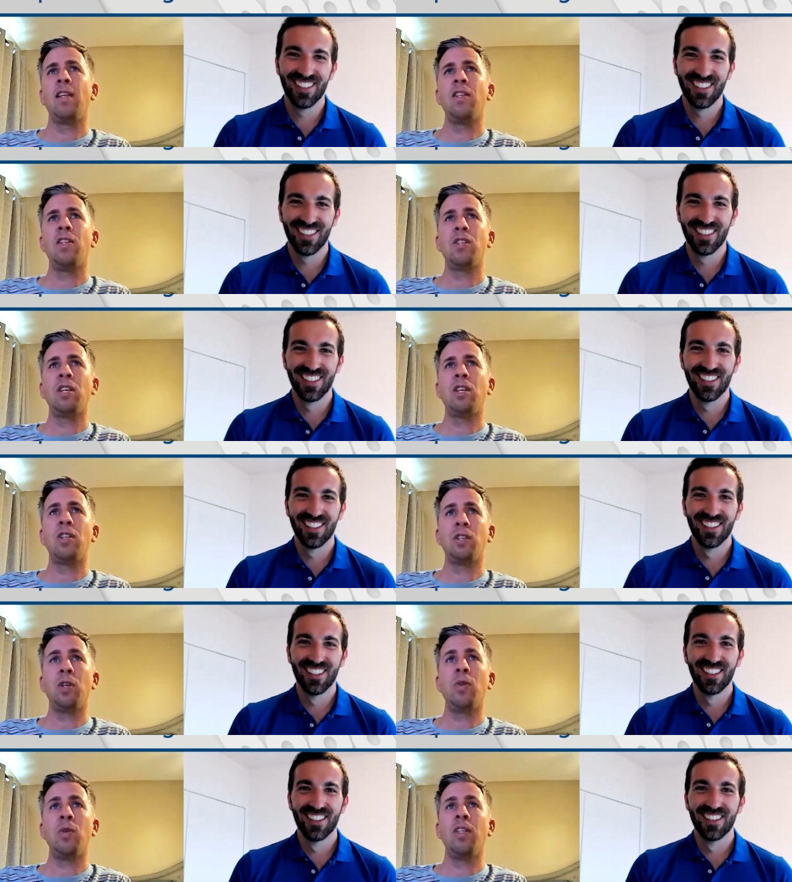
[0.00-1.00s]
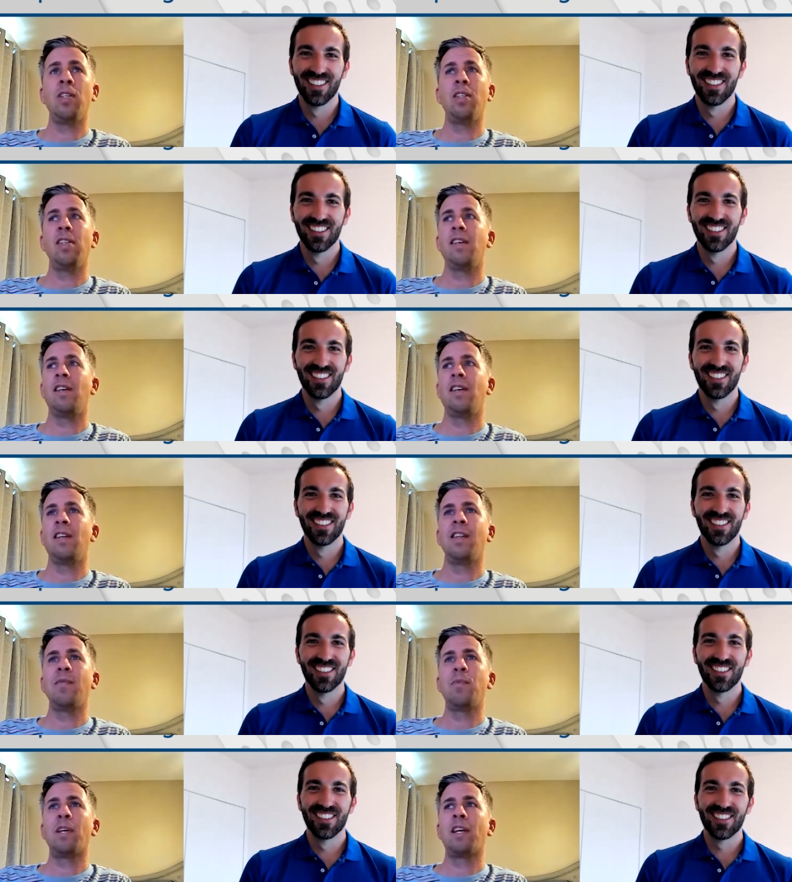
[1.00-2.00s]
Speaker 1: then do it,
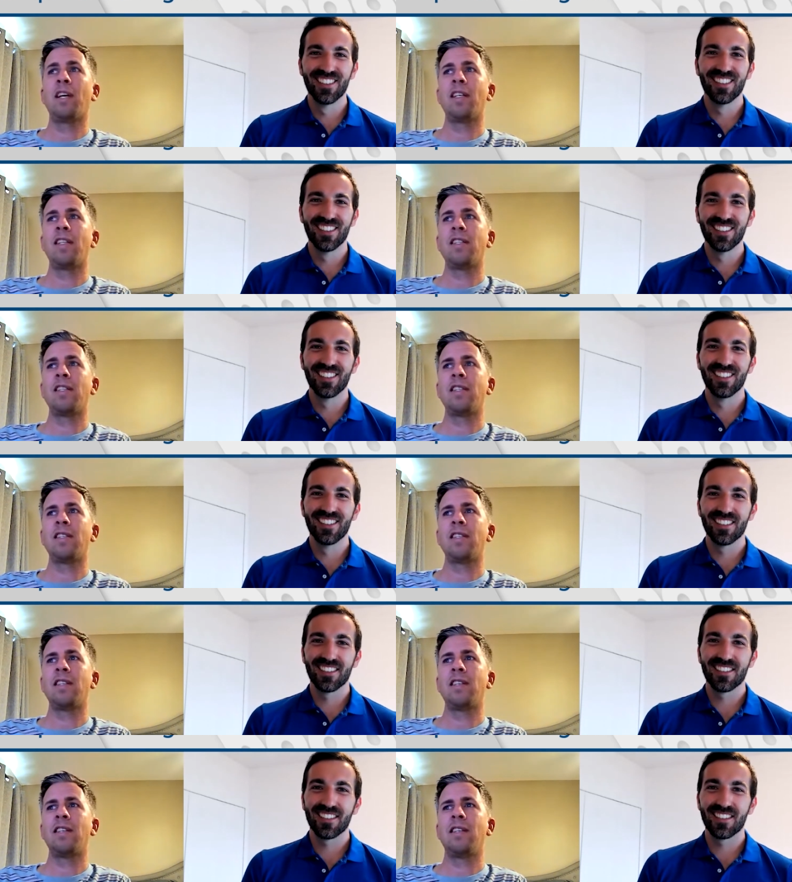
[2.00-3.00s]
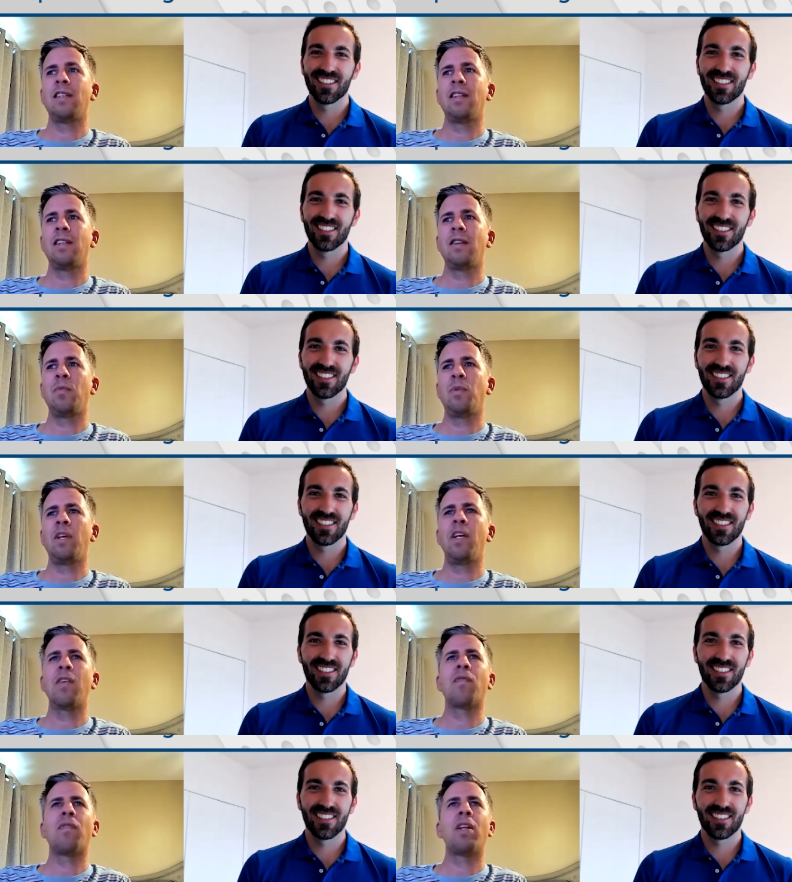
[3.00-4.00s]
because
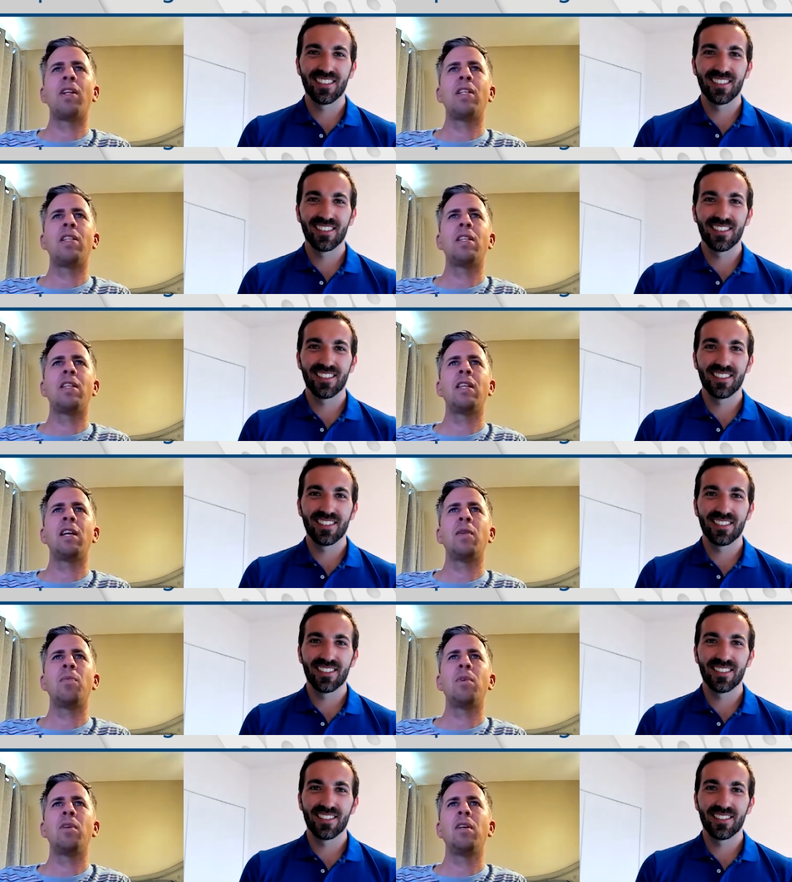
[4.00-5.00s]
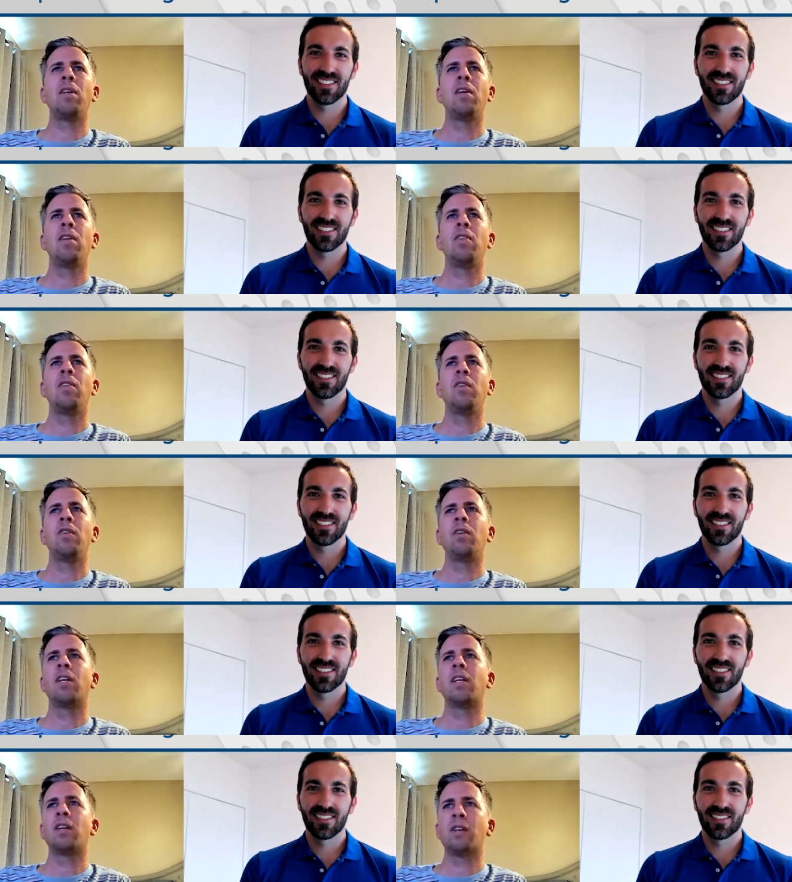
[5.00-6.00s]
being friendly to them,
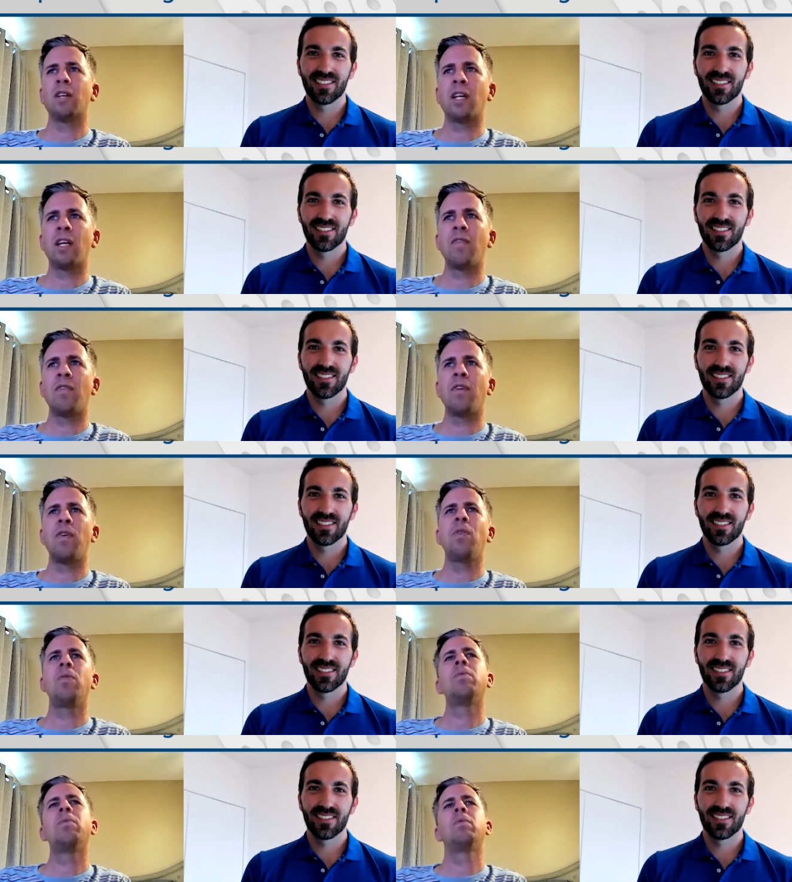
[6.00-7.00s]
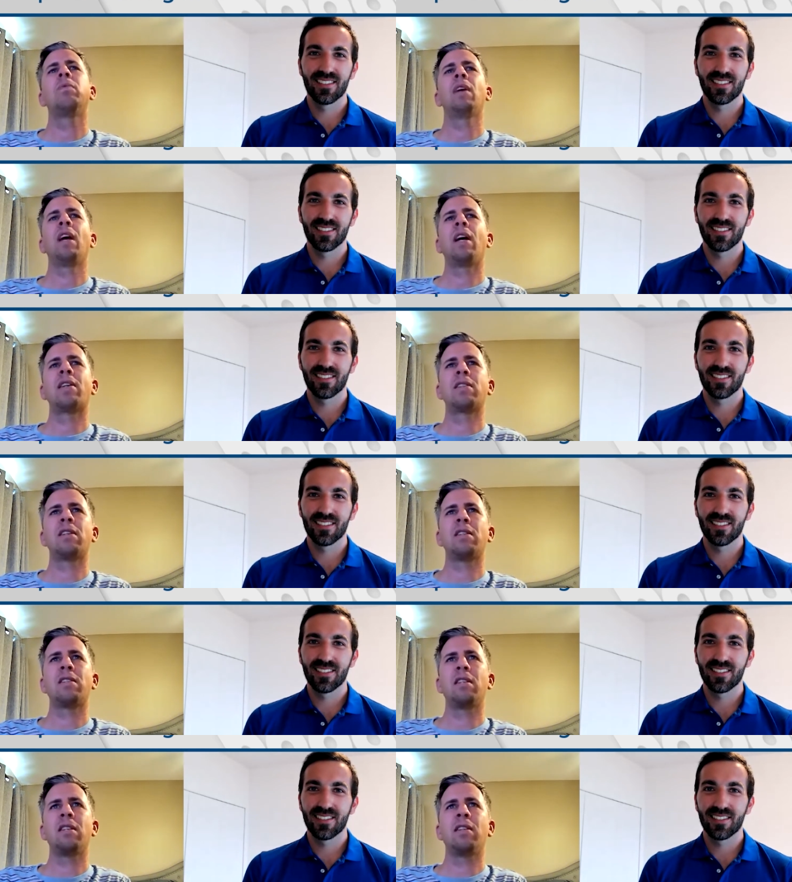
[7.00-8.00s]
they're gonna give you
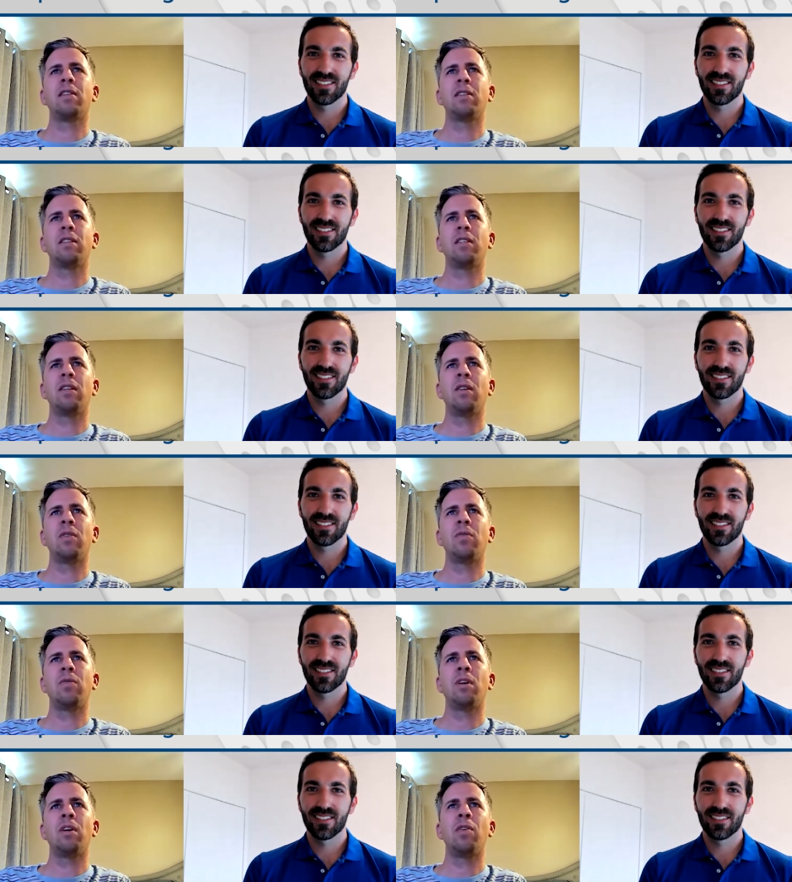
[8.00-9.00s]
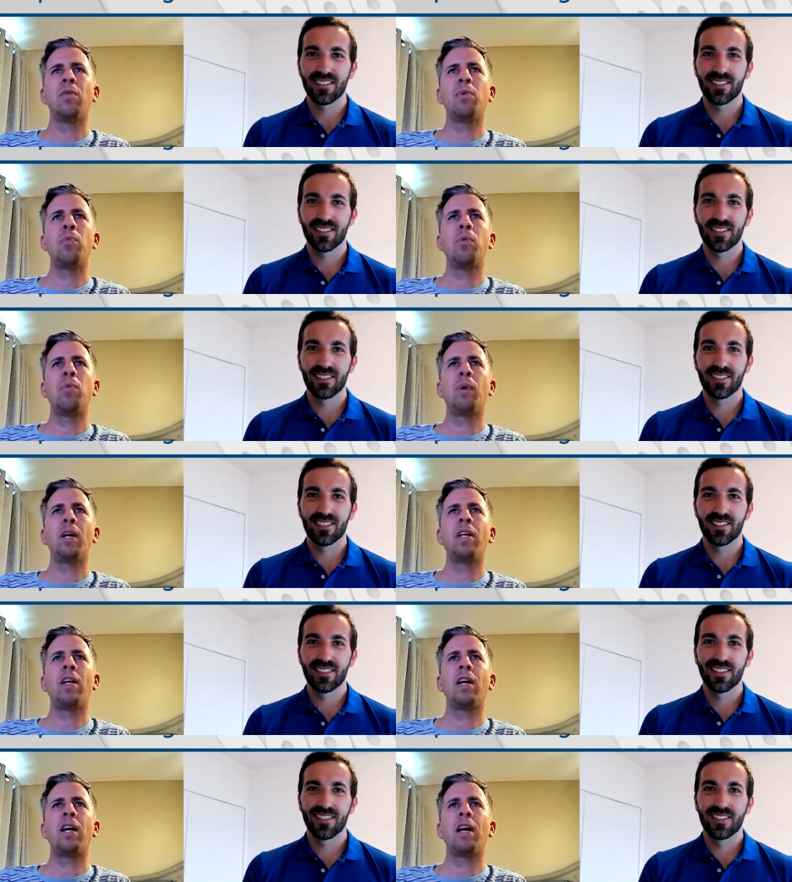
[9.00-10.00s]
access that other people
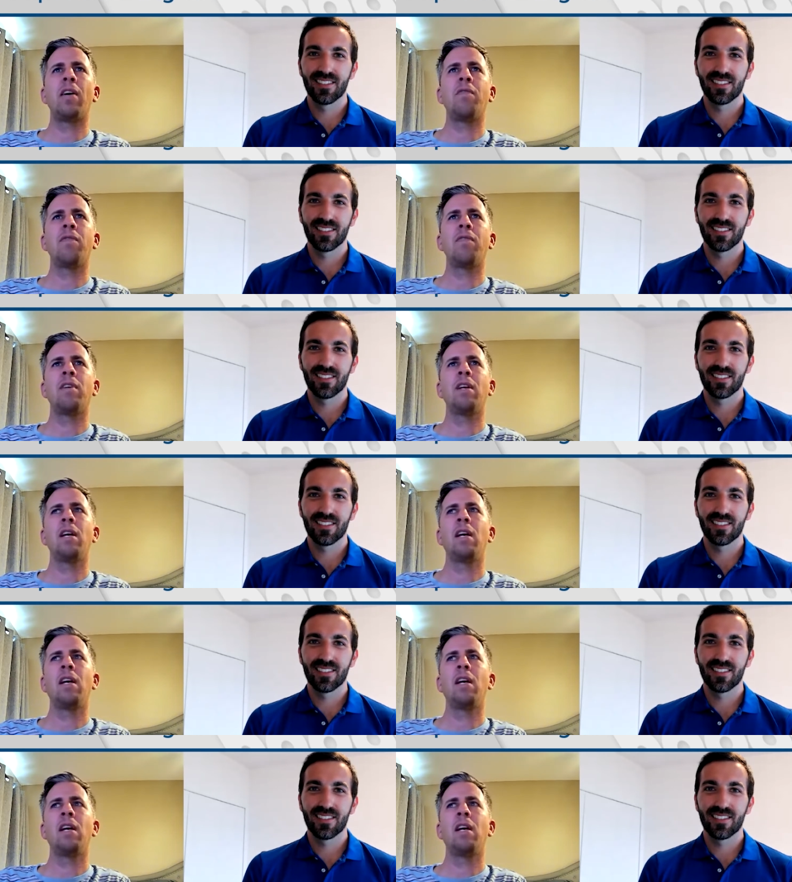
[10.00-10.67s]
might not have.